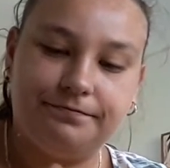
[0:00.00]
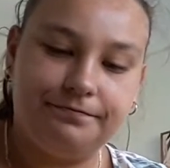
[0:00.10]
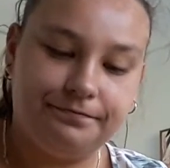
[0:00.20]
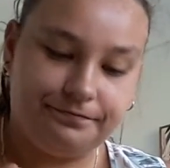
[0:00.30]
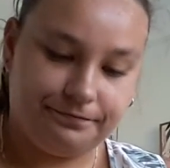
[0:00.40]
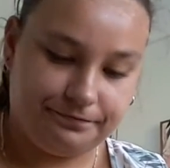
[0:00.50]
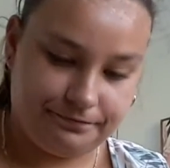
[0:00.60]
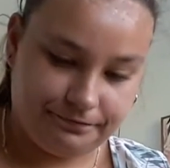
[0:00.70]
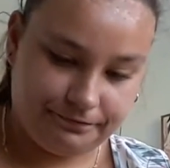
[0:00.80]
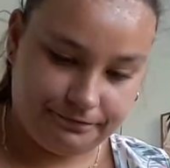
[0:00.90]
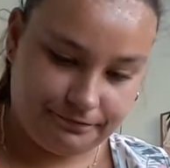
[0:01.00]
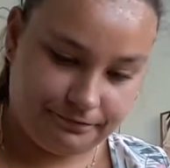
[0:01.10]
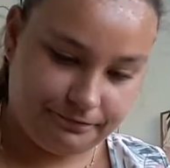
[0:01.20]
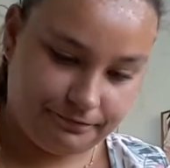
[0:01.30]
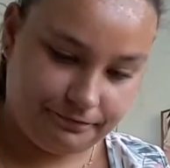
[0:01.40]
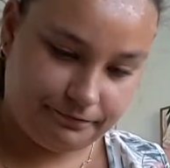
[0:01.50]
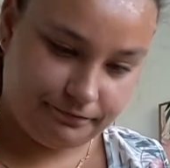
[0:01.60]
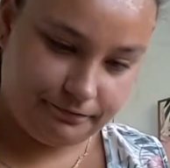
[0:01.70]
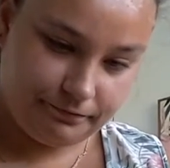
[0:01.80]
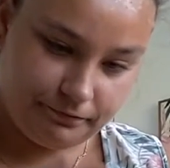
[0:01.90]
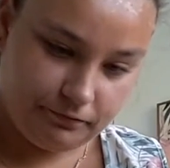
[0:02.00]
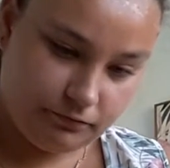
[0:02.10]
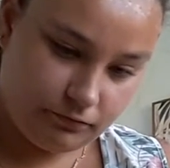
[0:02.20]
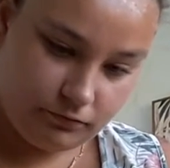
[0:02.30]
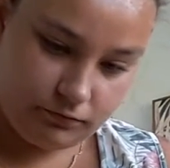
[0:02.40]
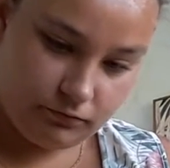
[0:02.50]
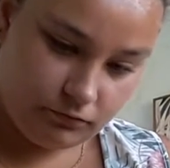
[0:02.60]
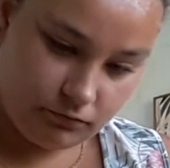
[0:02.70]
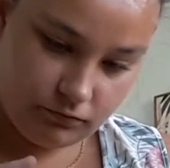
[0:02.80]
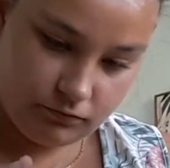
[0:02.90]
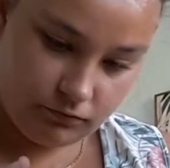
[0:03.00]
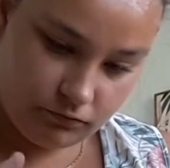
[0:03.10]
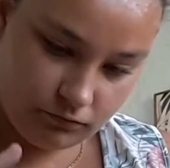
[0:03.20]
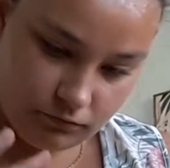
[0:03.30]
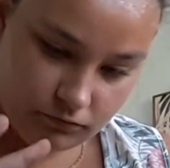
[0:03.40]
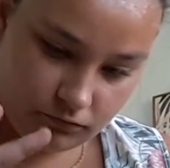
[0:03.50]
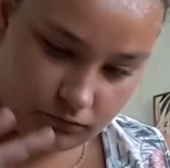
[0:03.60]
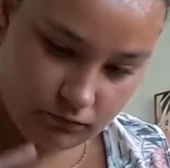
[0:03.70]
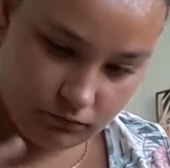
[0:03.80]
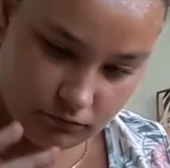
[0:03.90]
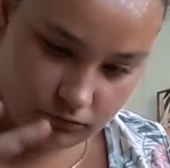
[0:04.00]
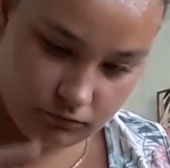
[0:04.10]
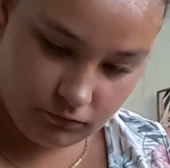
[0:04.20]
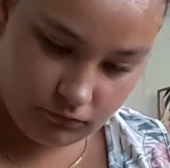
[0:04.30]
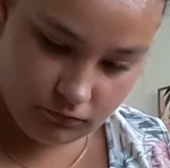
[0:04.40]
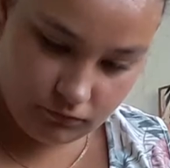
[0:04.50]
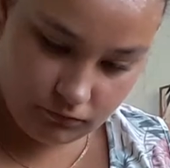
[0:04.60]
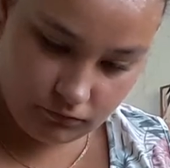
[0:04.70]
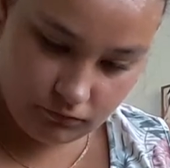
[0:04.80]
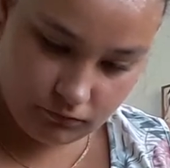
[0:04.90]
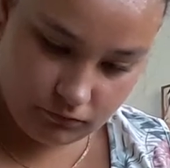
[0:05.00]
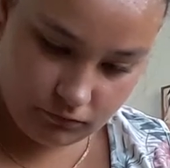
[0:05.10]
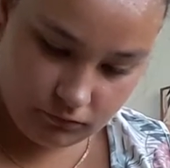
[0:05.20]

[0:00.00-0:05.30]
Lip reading: [no speech]